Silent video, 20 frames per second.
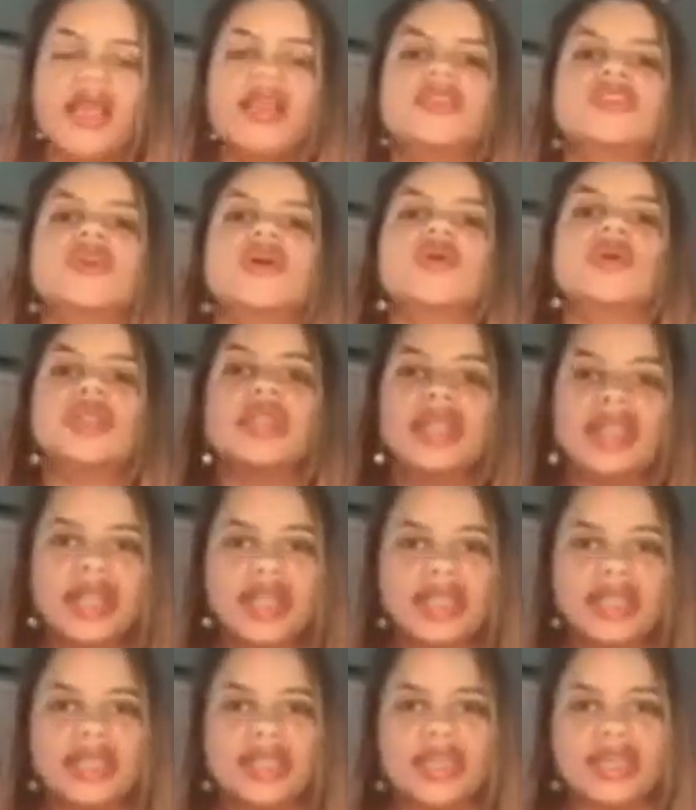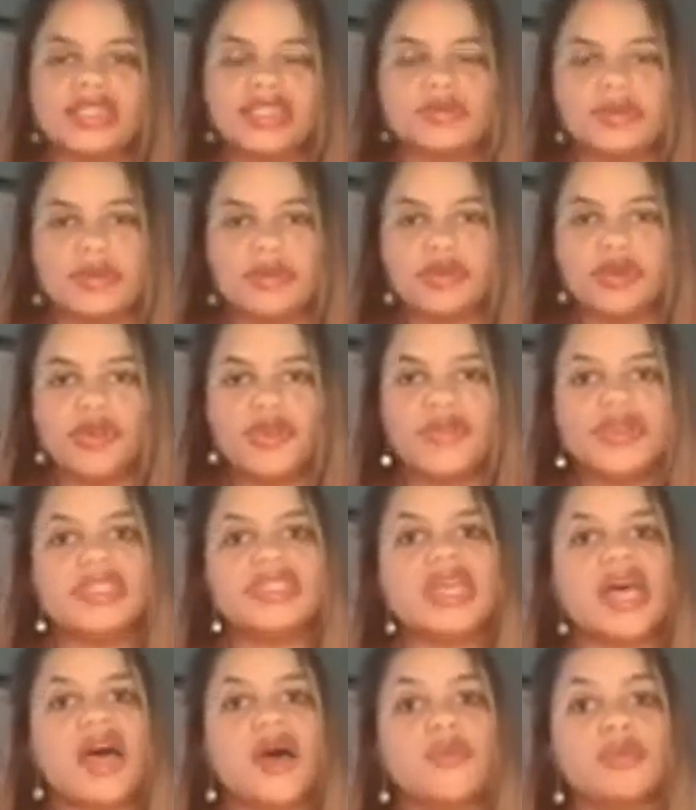So clinically, it's been
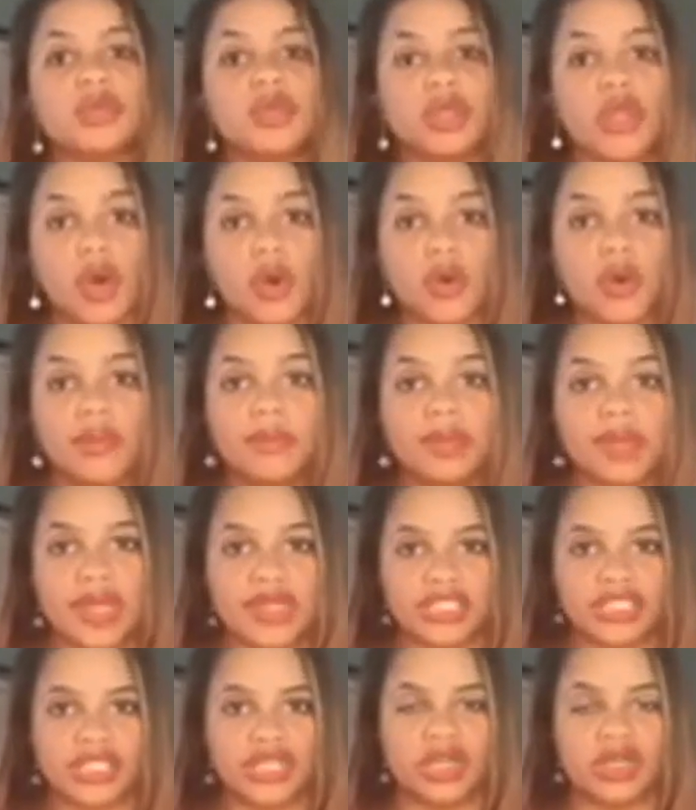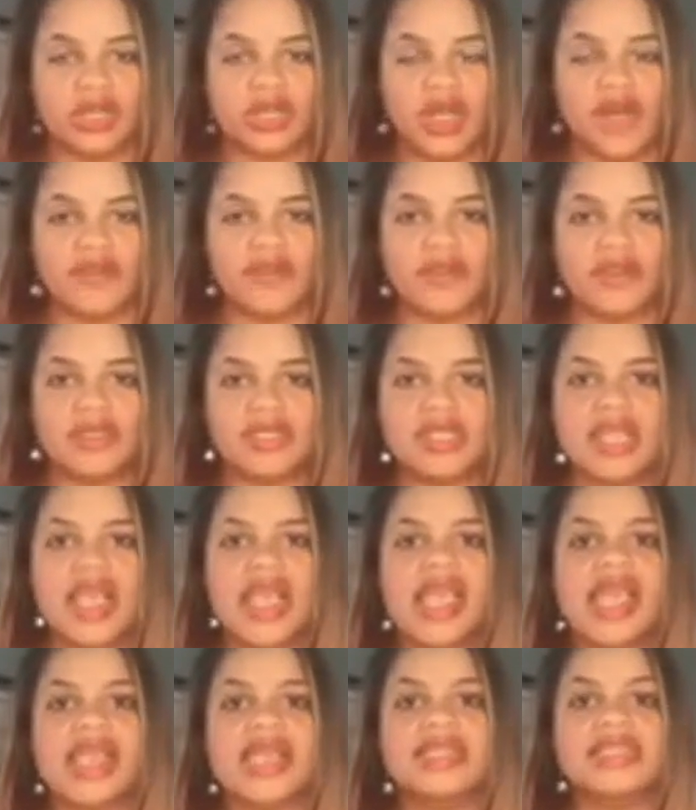proven to help lower blood sugar levels.
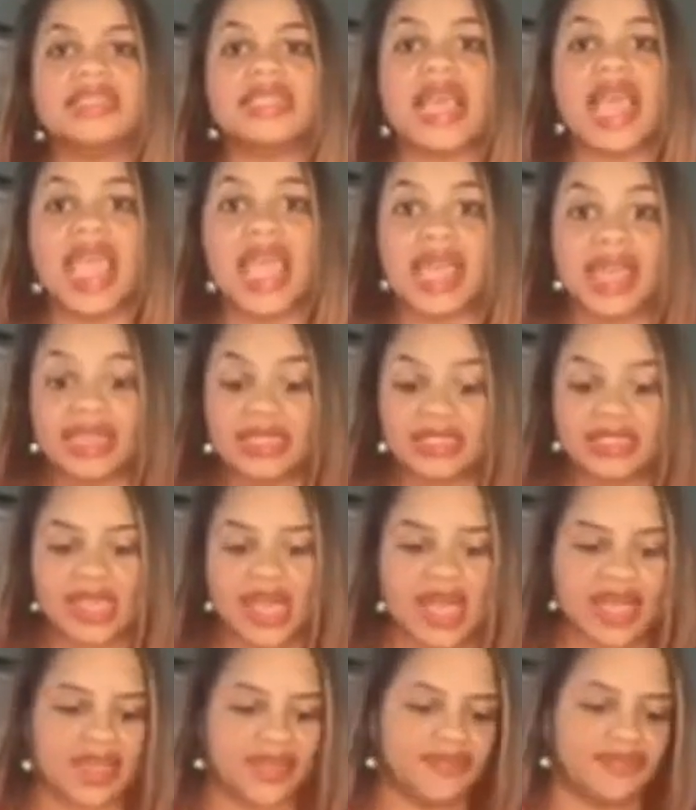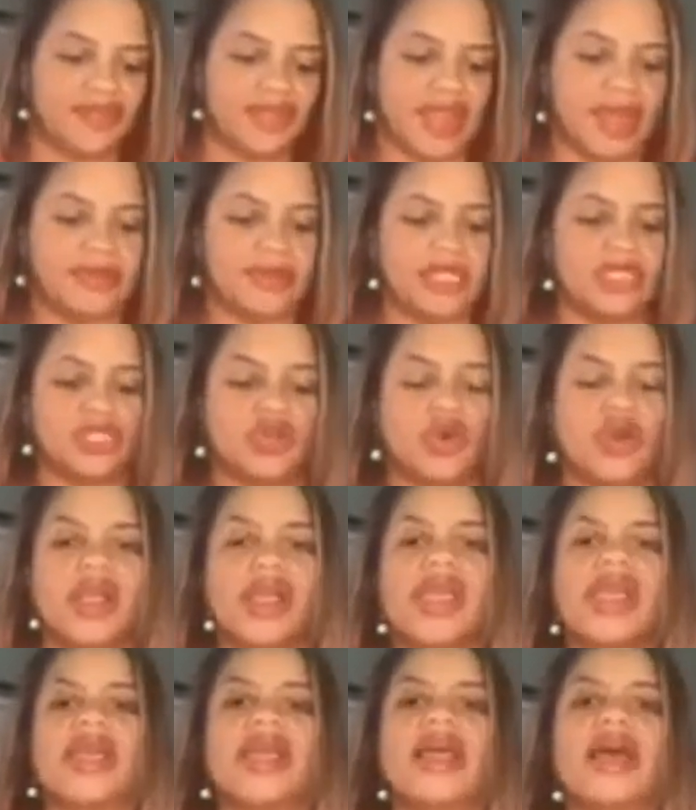It's
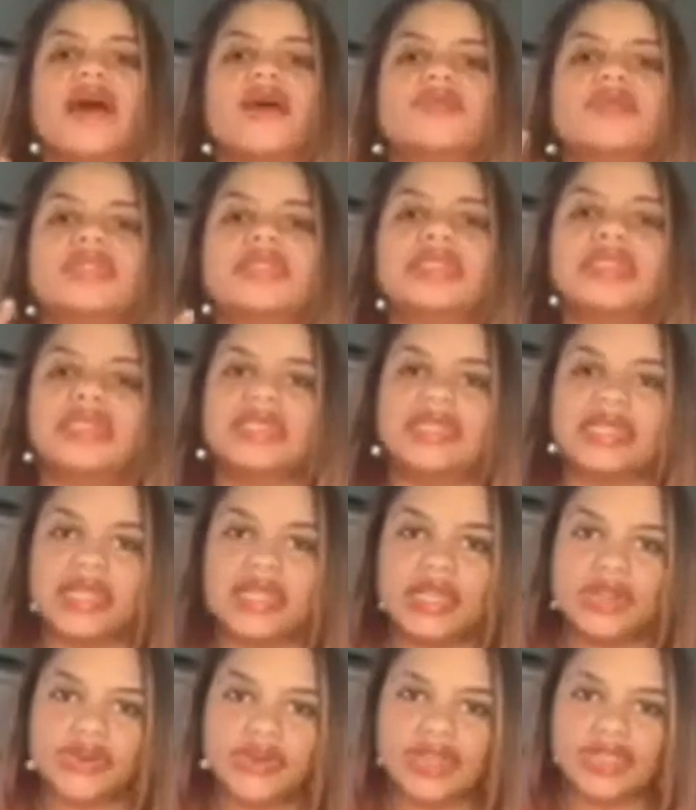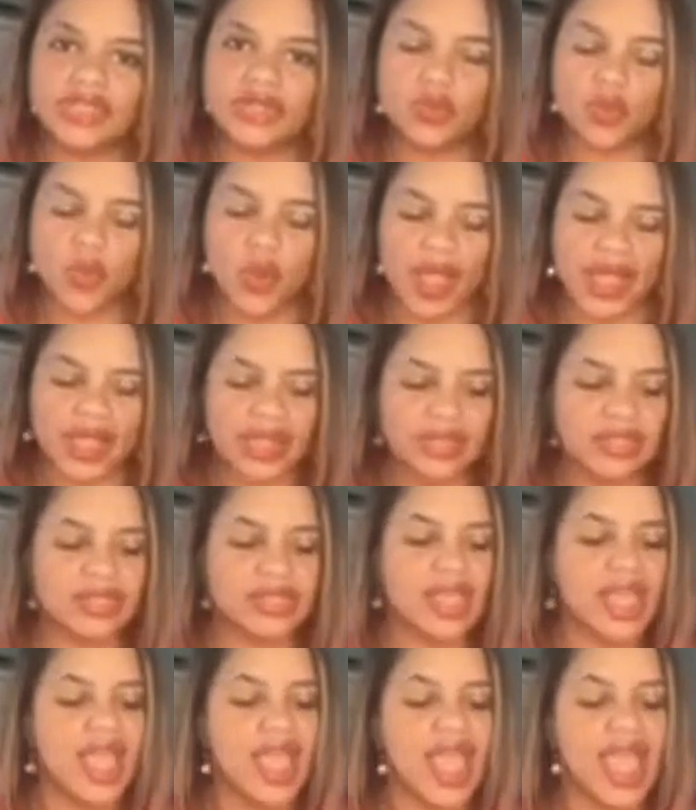anti-inflammatory. It helps to decrease
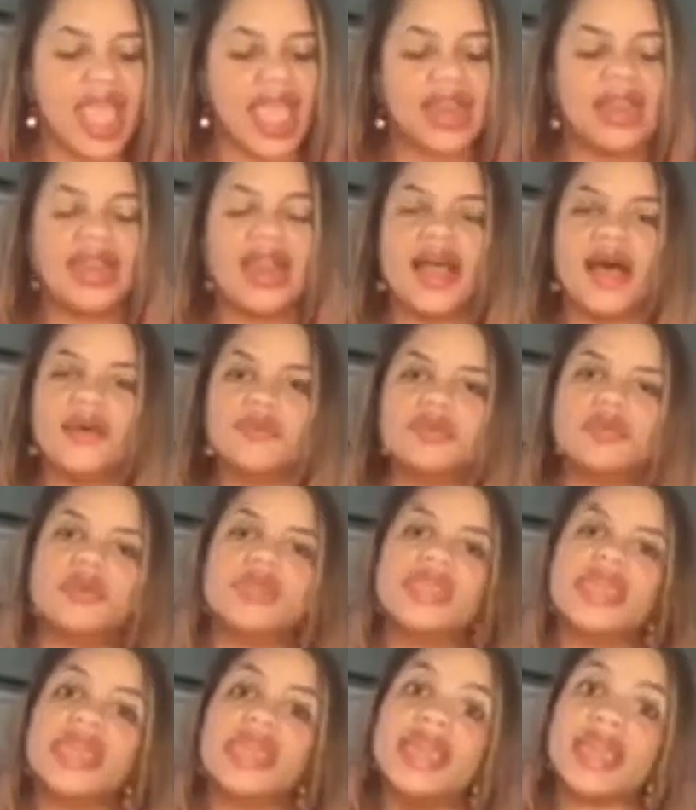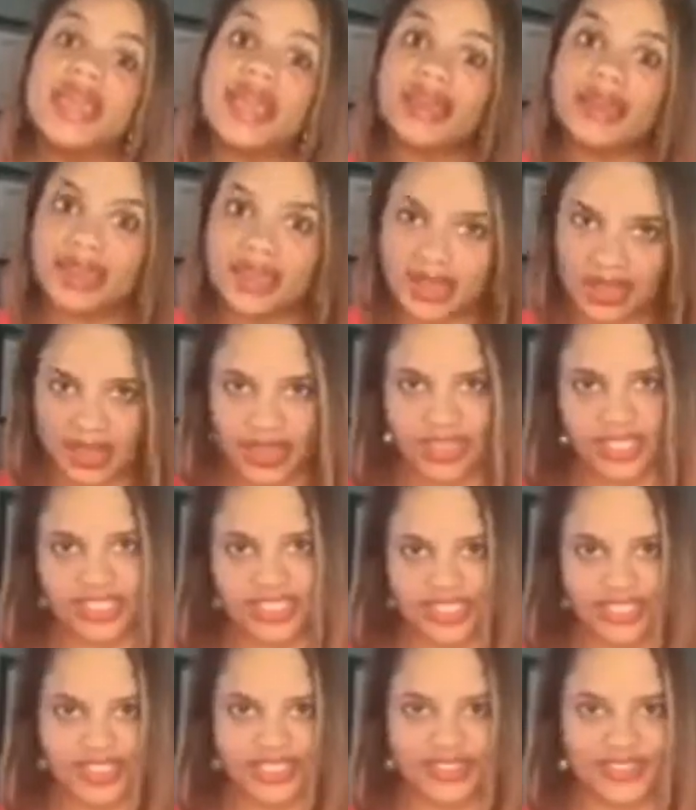weight, and it helps with kidney
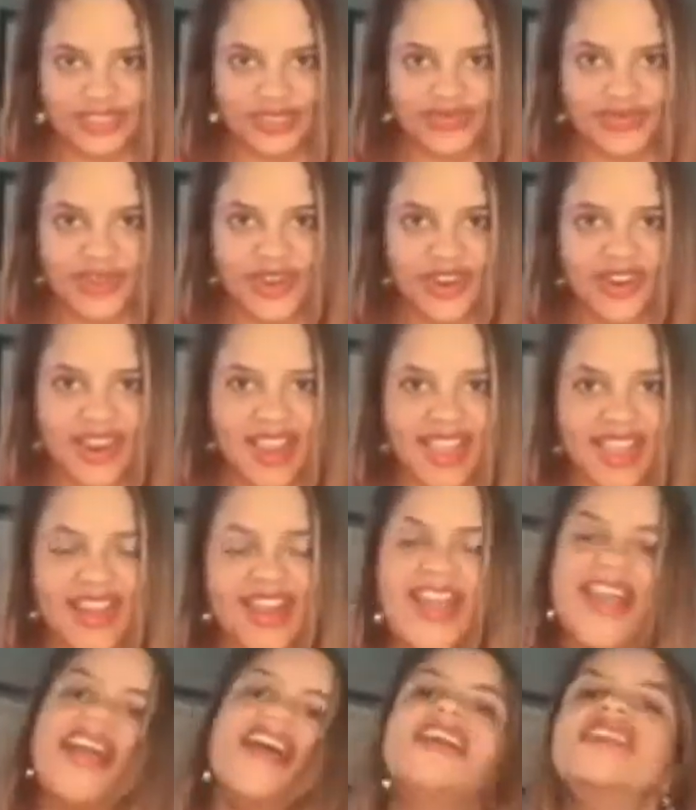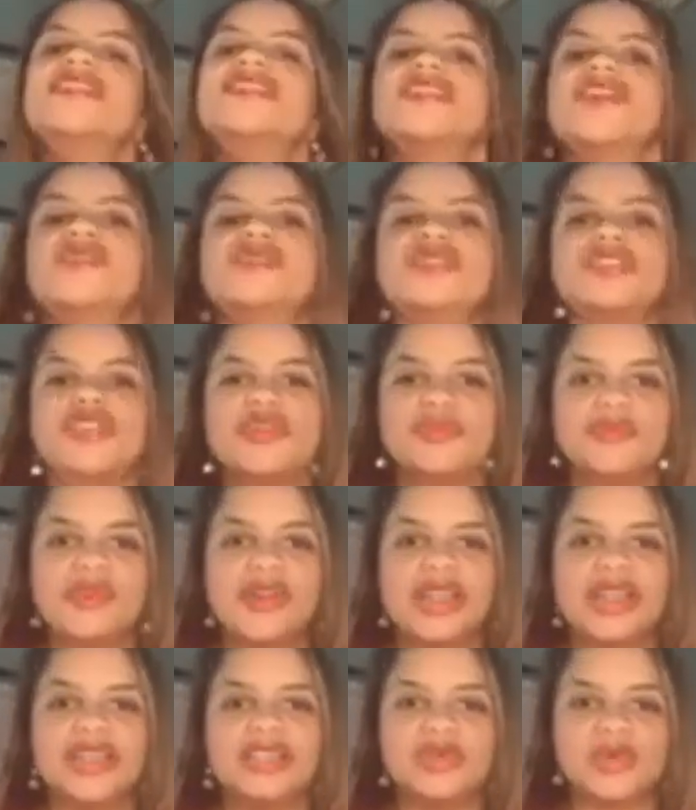issues. All right, so
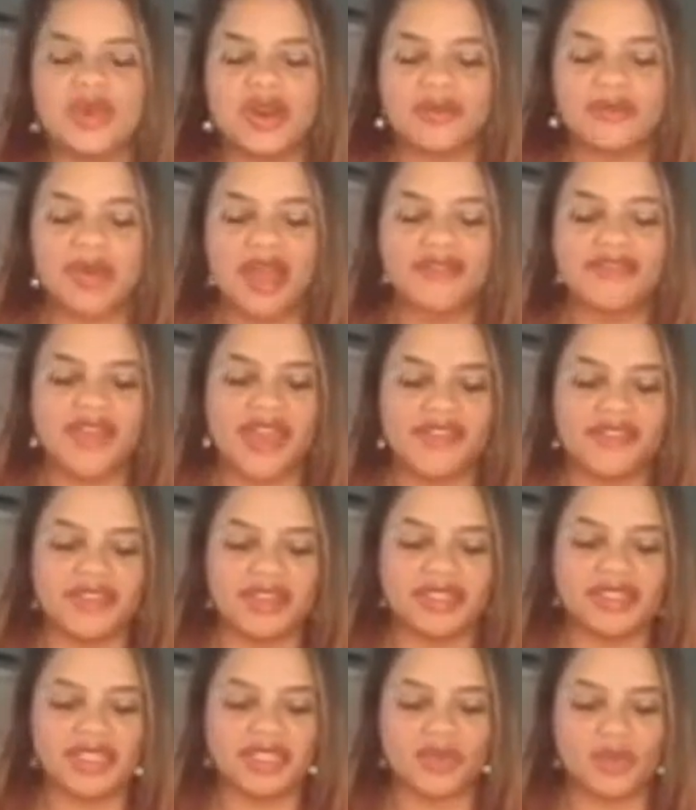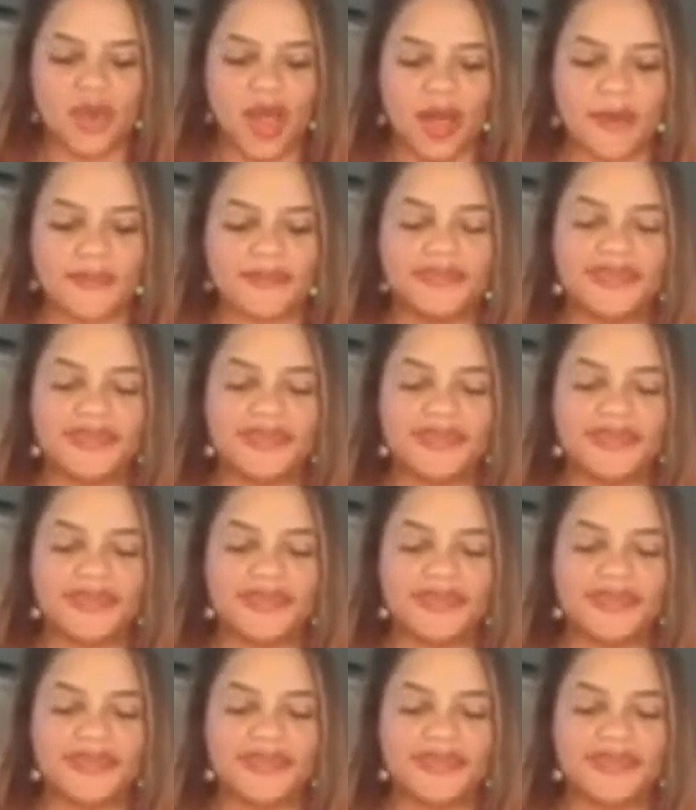turmeric is one of my favorites as well.